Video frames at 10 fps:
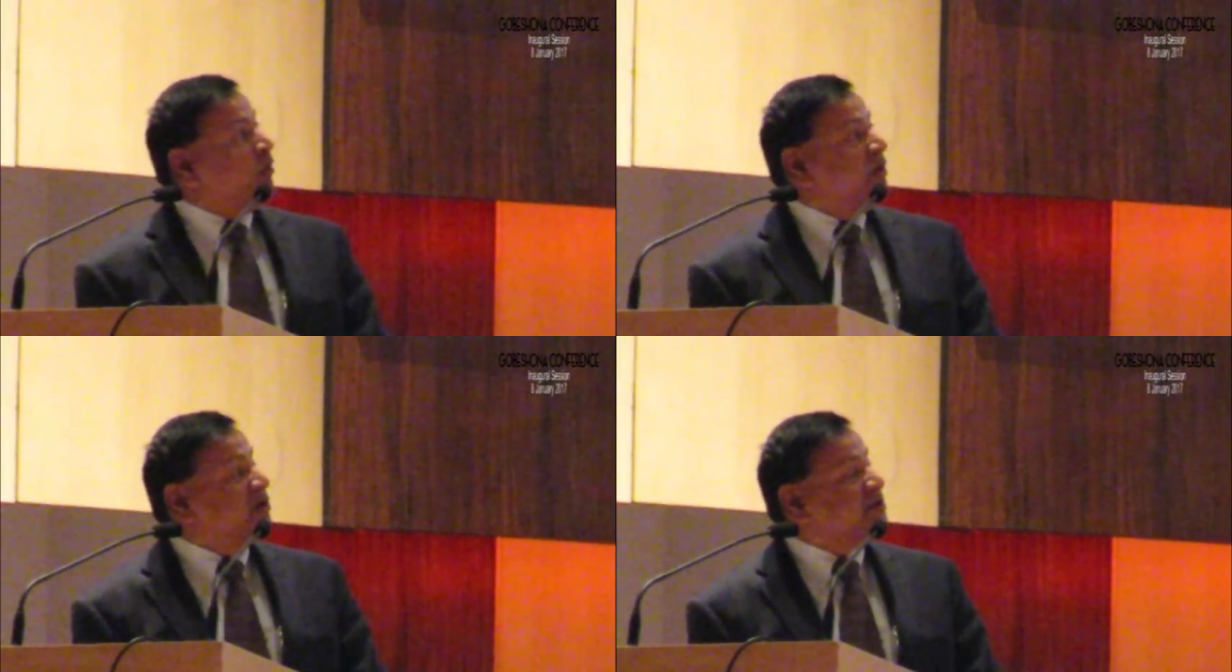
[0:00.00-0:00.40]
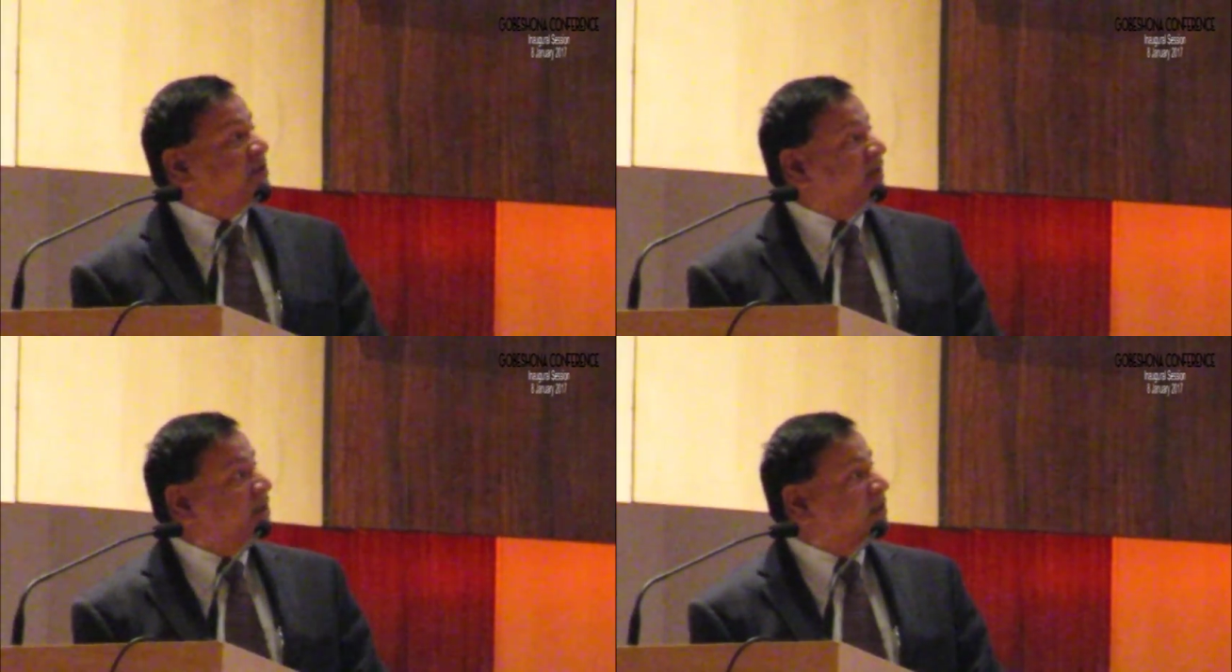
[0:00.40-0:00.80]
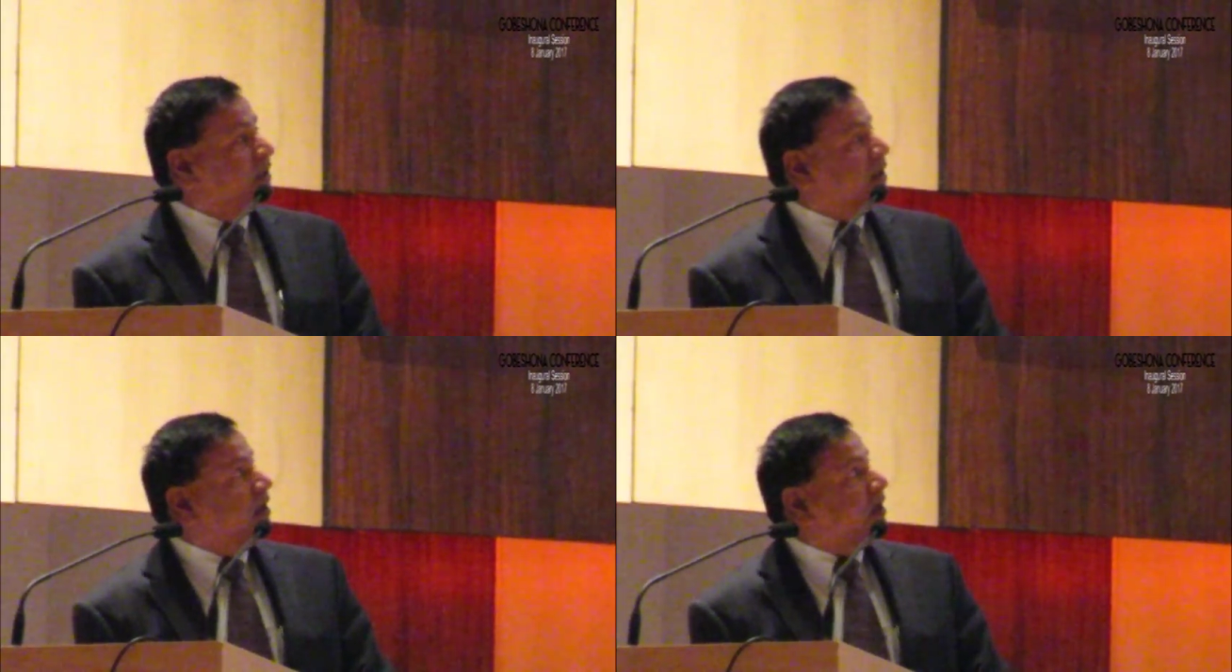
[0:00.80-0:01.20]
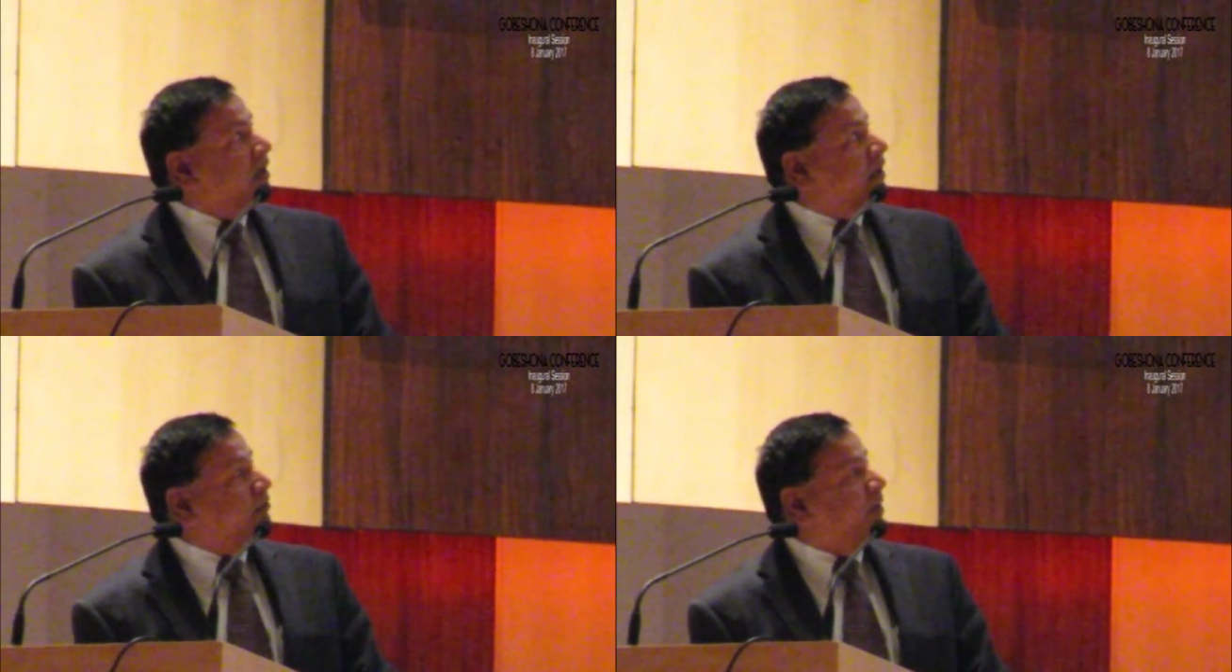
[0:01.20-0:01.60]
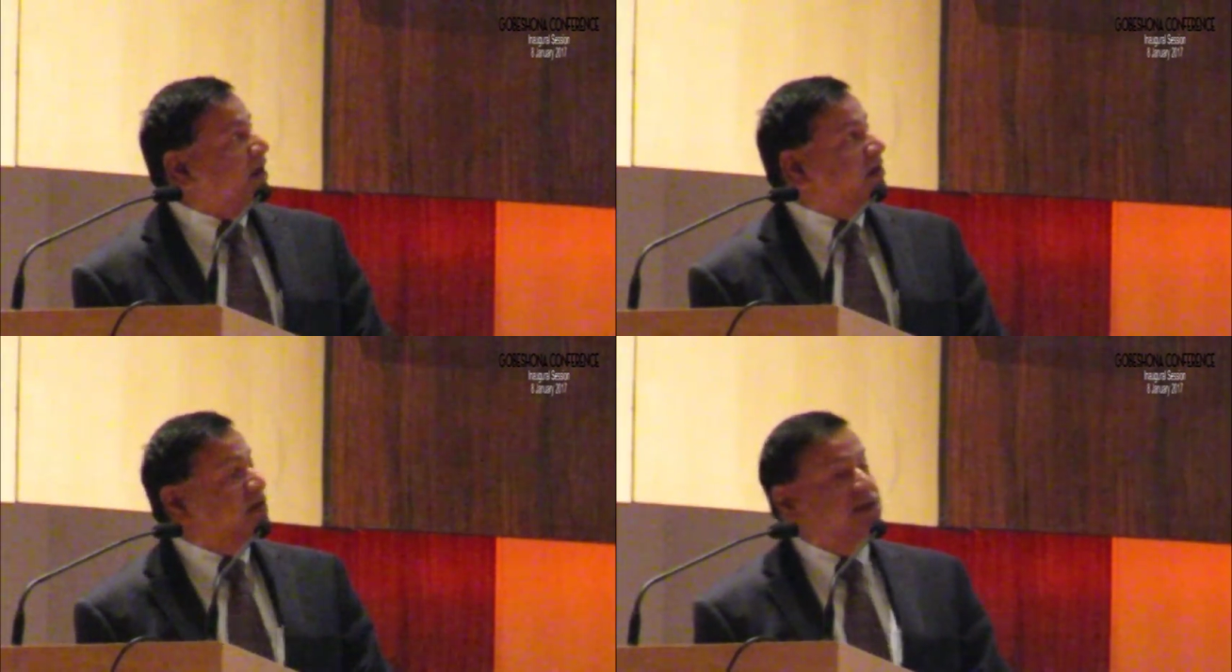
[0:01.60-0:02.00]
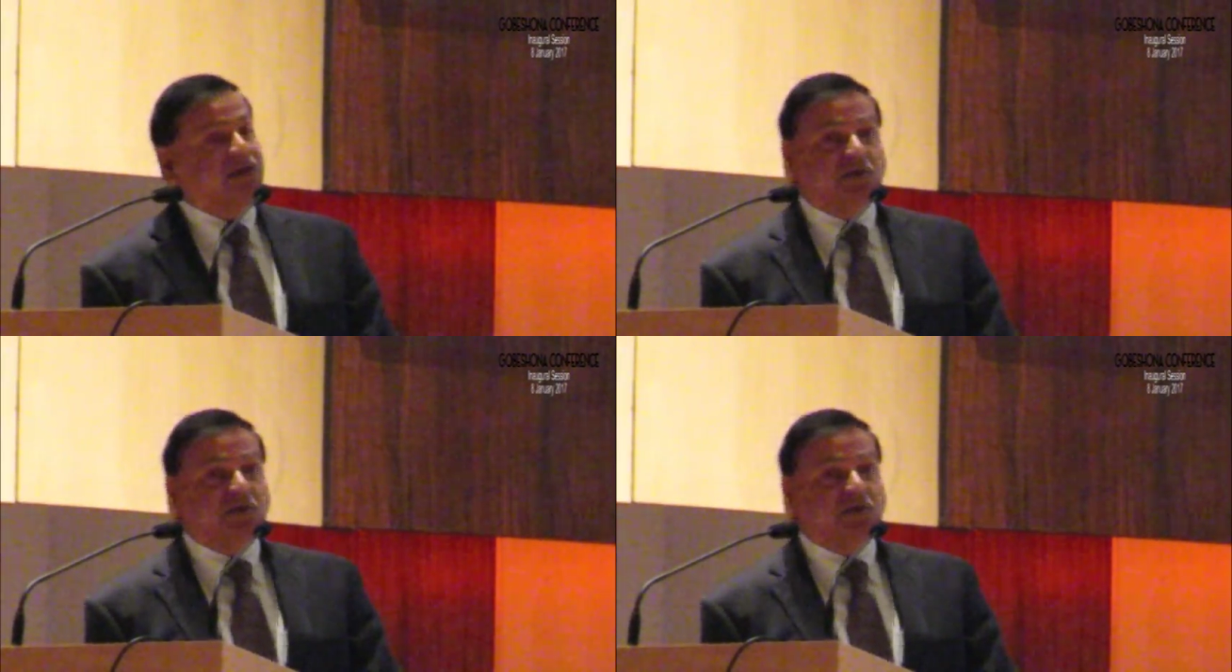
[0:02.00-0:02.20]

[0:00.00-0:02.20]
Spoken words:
We also held a parallel